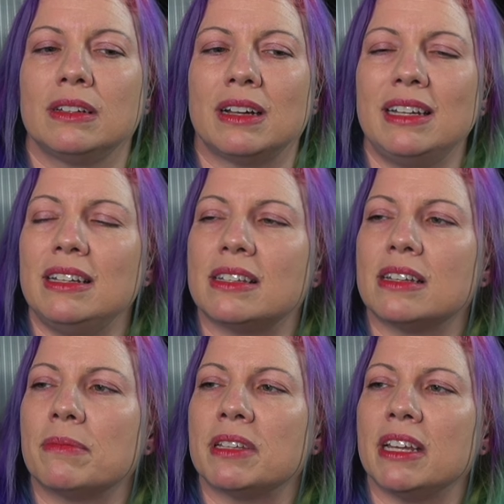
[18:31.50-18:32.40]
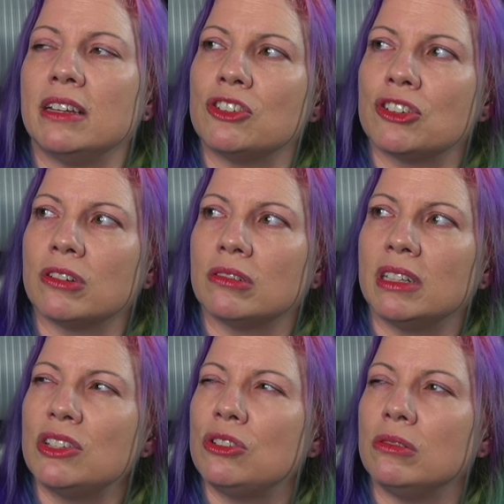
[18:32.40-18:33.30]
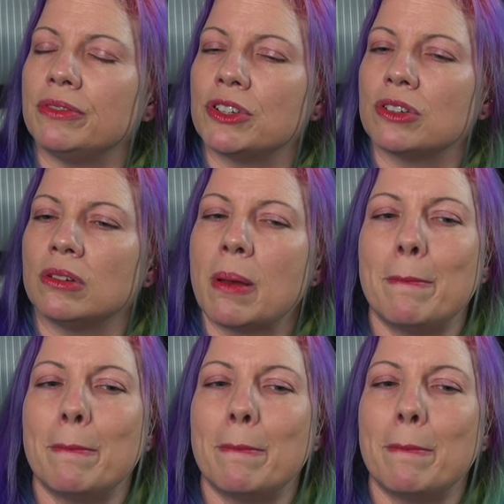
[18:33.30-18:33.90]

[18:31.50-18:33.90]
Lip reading: need to stop saying ensure. That's too official.